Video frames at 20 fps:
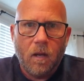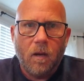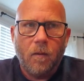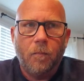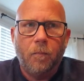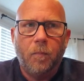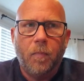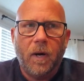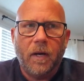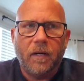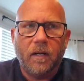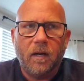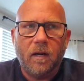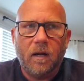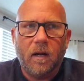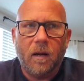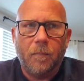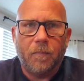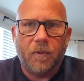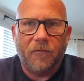But
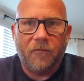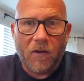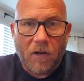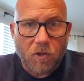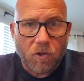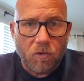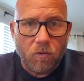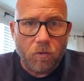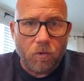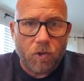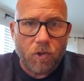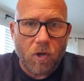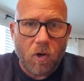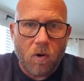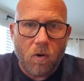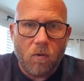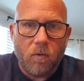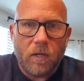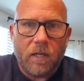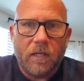a professional
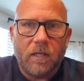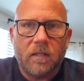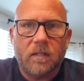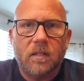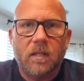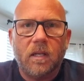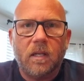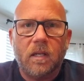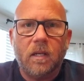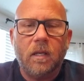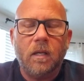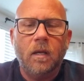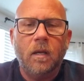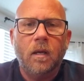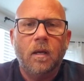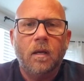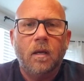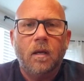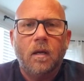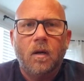show in a city
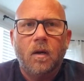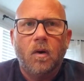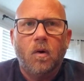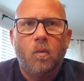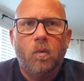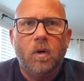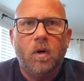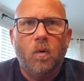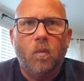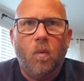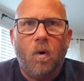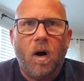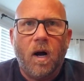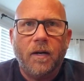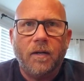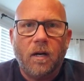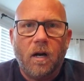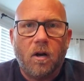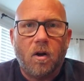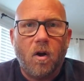will
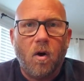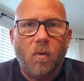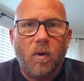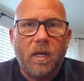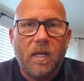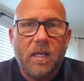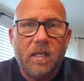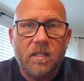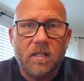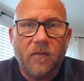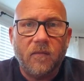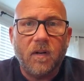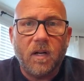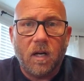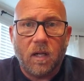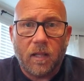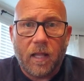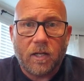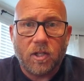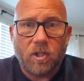want a cohesive
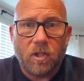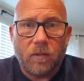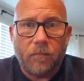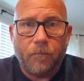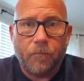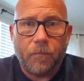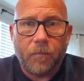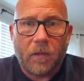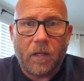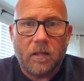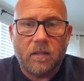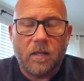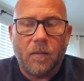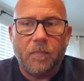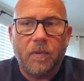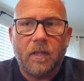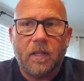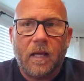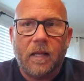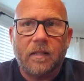collection,
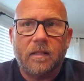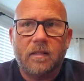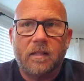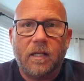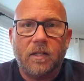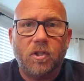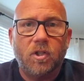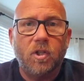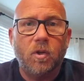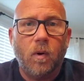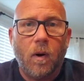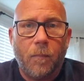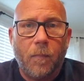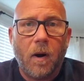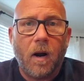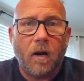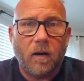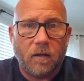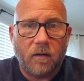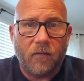something that sets you
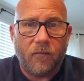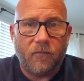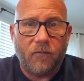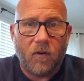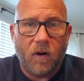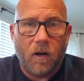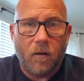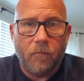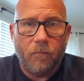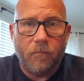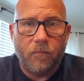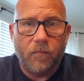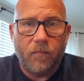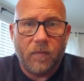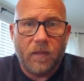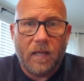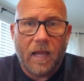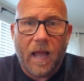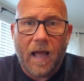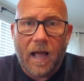apart from
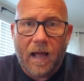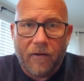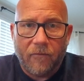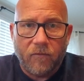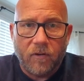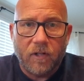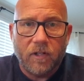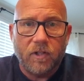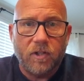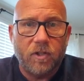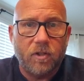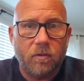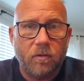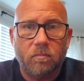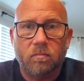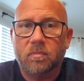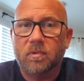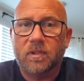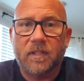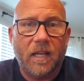the average,
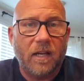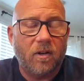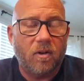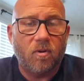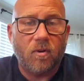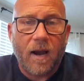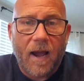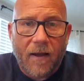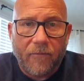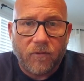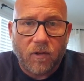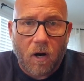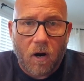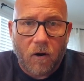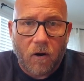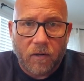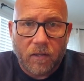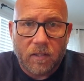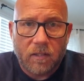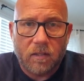say, craft
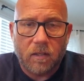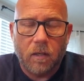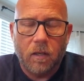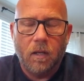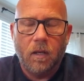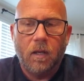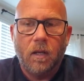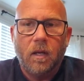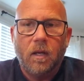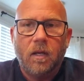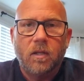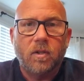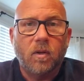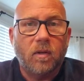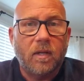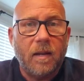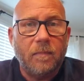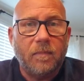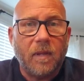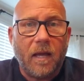artist. So
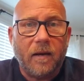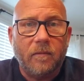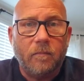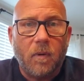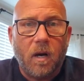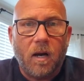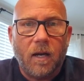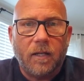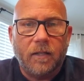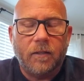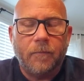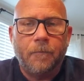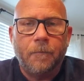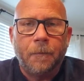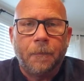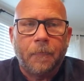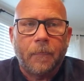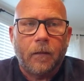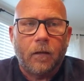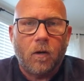keep that in mind.
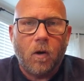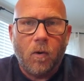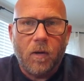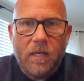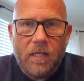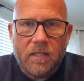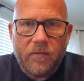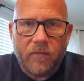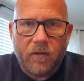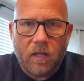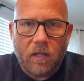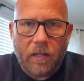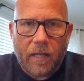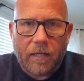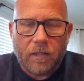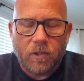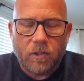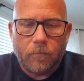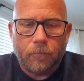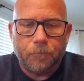Cohesive
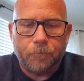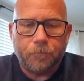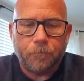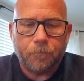collection.